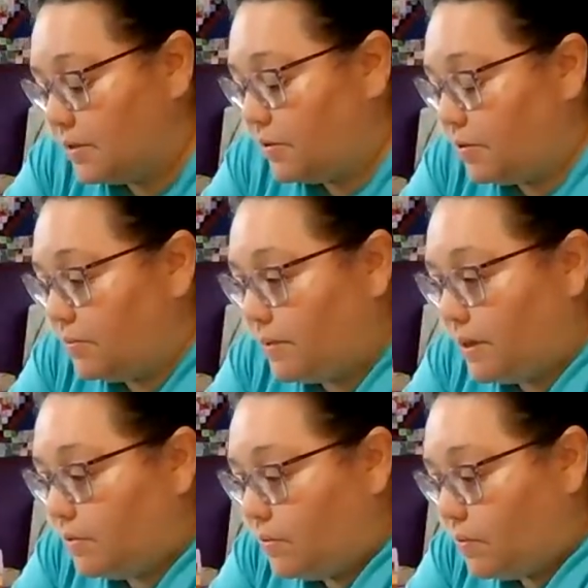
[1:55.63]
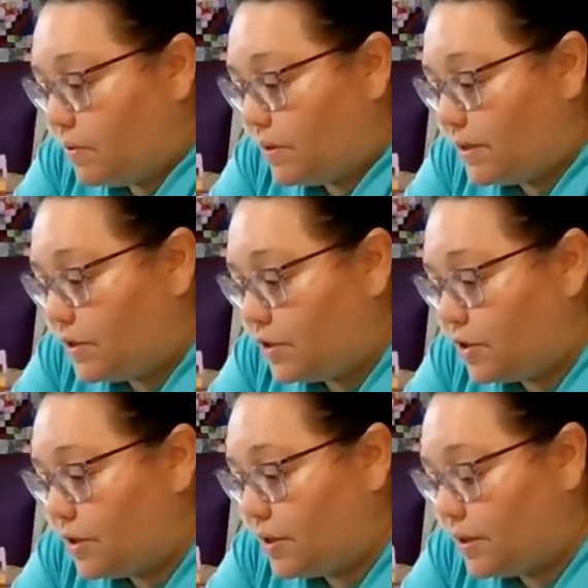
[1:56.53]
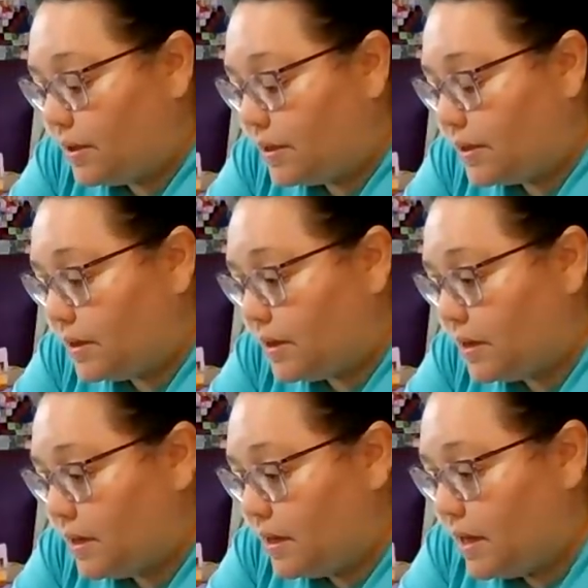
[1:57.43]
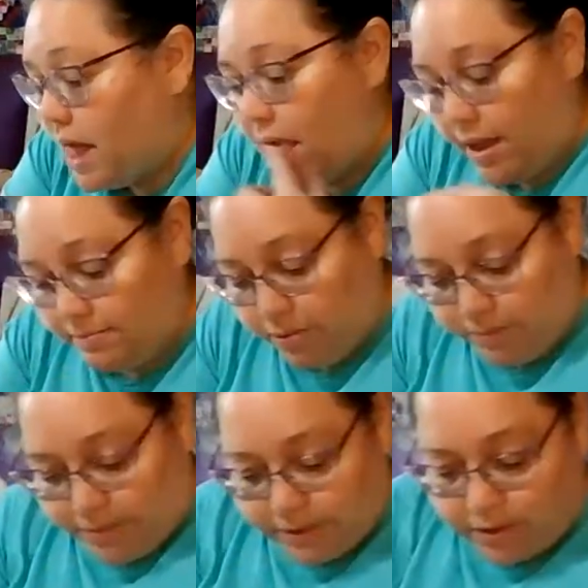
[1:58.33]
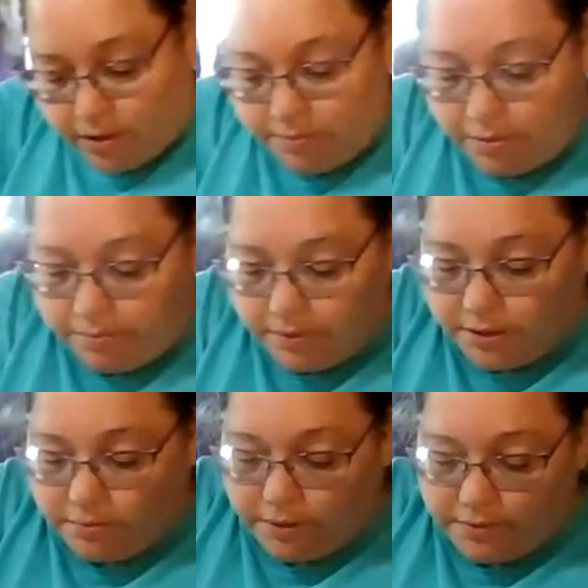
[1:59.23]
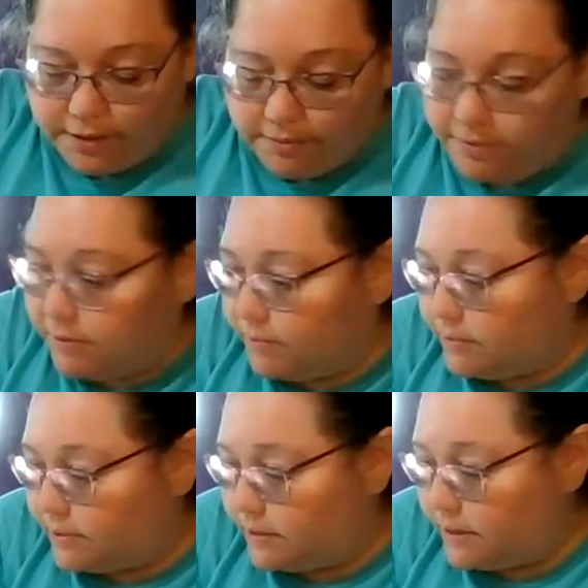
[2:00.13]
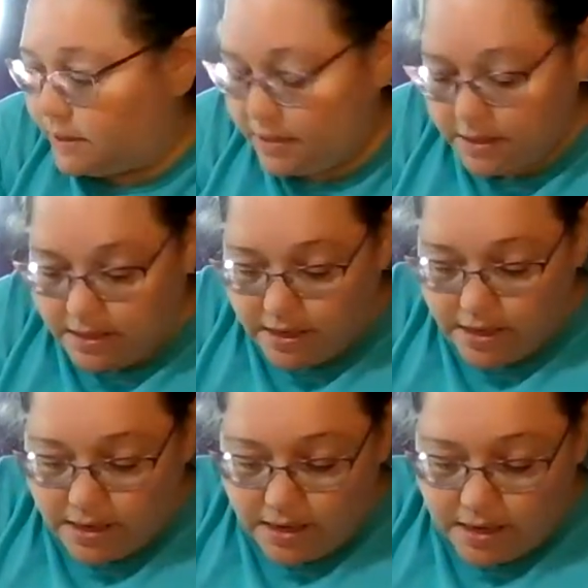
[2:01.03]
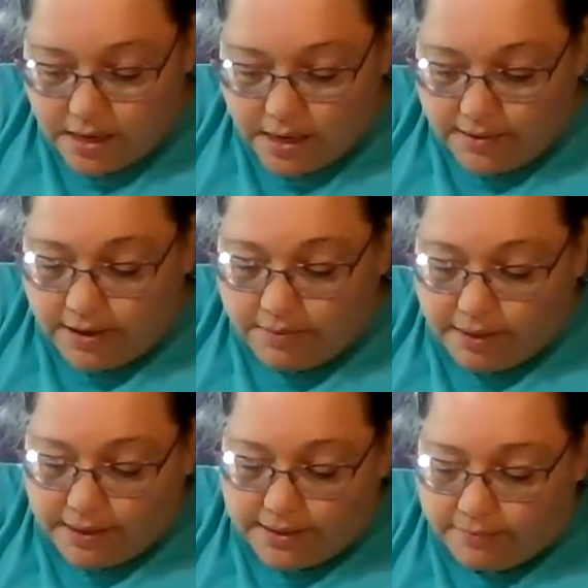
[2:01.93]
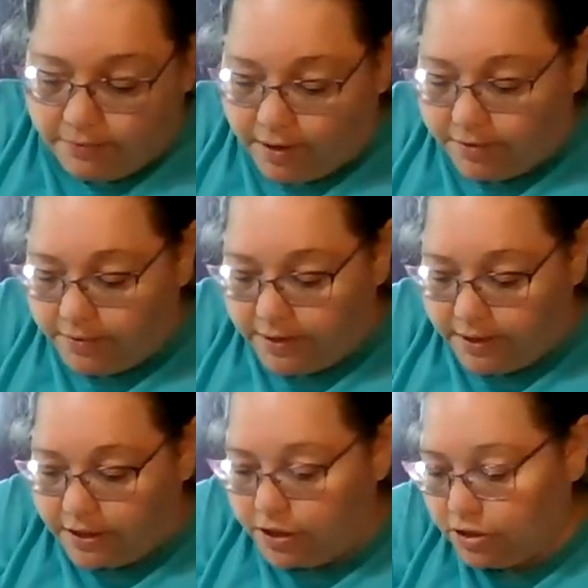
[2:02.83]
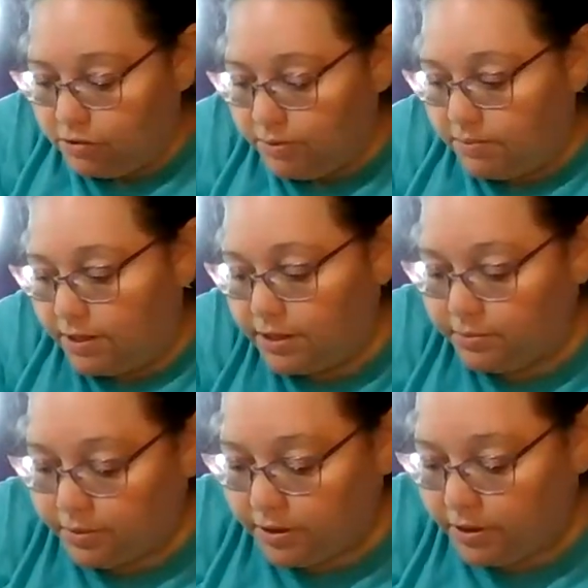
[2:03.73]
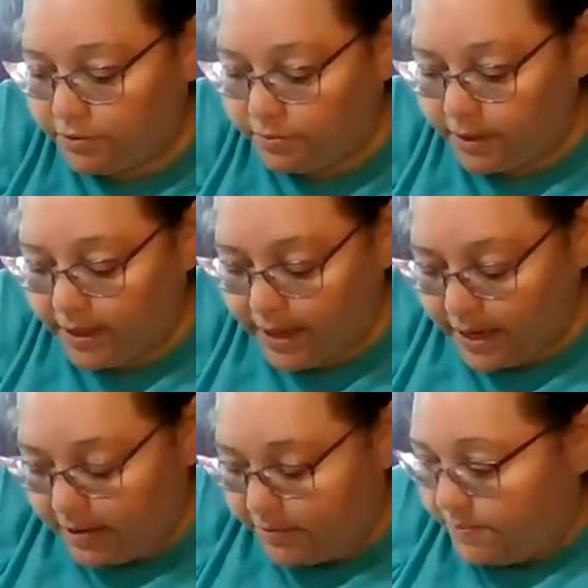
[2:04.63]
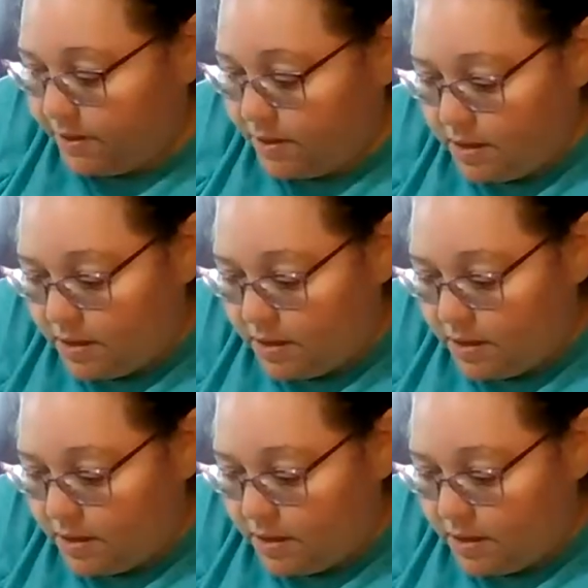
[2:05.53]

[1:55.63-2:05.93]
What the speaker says: dark green, orange, and purple, dark purple. So we use some of those. I think we need some for other things too, but that's what we're going to use right now.